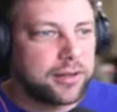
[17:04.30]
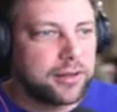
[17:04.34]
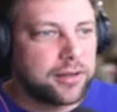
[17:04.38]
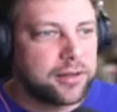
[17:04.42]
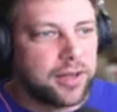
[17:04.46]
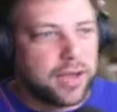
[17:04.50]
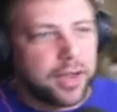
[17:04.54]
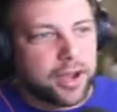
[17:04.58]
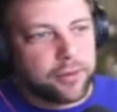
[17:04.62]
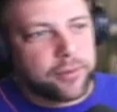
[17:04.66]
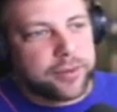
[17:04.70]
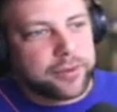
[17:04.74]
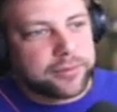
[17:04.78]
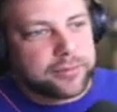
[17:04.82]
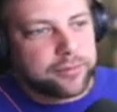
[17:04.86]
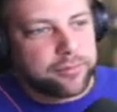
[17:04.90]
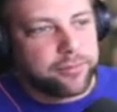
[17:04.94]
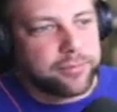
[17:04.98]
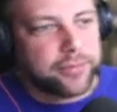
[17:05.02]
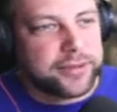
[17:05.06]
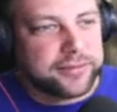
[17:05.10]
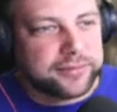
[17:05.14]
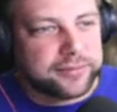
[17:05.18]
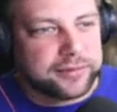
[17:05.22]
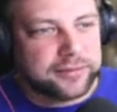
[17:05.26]
I want the
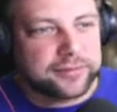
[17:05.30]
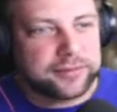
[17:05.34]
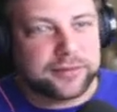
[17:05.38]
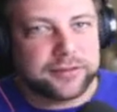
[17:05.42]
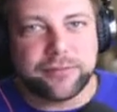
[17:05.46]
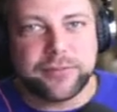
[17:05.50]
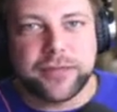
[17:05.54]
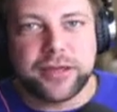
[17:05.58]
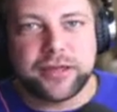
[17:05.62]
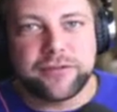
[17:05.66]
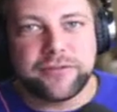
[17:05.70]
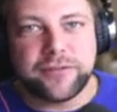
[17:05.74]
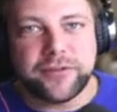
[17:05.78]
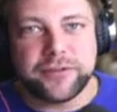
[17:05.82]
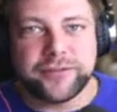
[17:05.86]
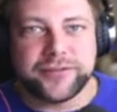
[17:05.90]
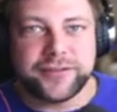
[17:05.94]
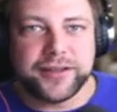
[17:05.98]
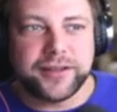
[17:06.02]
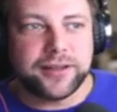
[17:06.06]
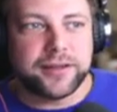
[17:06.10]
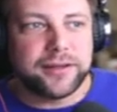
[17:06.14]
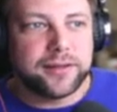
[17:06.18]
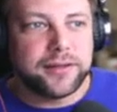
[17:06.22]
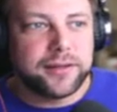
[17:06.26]
business to make
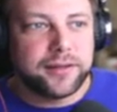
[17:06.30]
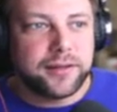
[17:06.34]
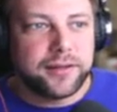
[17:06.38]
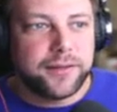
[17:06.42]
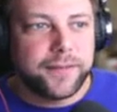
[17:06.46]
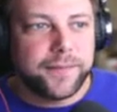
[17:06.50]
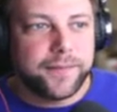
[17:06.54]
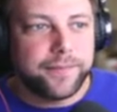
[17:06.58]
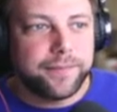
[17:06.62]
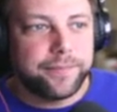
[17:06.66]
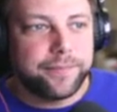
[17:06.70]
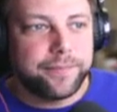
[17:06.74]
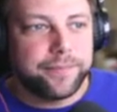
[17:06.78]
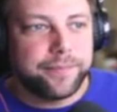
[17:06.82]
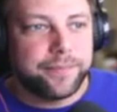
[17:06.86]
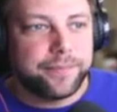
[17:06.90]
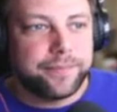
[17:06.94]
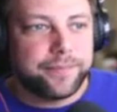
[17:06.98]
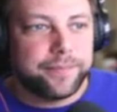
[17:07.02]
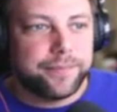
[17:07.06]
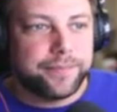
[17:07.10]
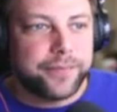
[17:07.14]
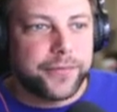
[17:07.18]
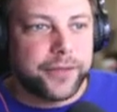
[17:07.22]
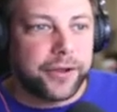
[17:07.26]
50.
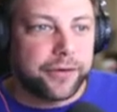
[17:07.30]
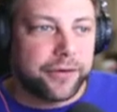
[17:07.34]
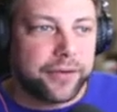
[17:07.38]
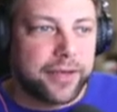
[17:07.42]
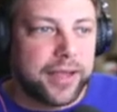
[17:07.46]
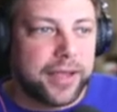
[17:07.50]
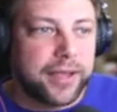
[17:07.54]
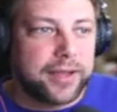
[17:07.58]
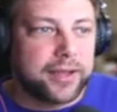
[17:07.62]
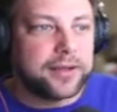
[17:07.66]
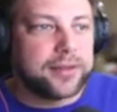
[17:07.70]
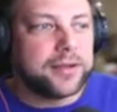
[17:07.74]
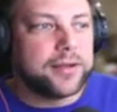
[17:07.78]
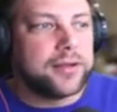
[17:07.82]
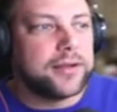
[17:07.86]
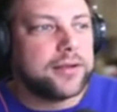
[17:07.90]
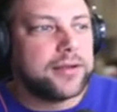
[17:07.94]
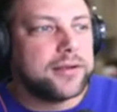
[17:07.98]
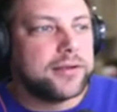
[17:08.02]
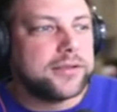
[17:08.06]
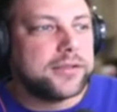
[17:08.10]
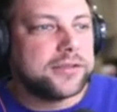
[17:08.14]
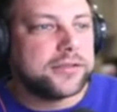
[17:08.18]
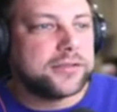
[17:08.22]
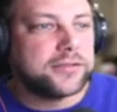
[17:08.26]
Okay?
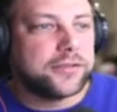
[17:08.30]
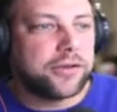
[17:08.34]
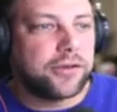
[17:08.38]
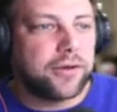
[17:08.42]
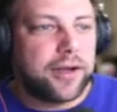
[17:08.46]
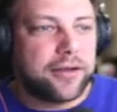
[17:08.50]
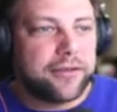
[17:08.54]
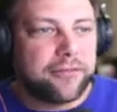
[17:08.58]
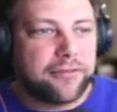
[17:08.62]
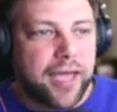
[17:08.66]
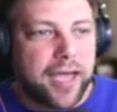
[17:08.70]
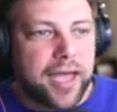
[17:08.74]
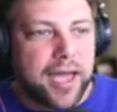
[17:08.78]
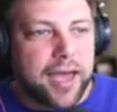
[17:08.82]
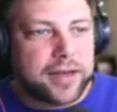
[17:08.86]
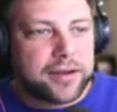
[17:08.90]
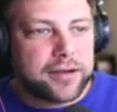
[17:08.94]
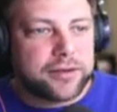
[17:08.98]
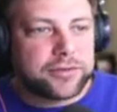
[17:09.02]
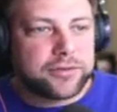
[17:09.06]
So I've added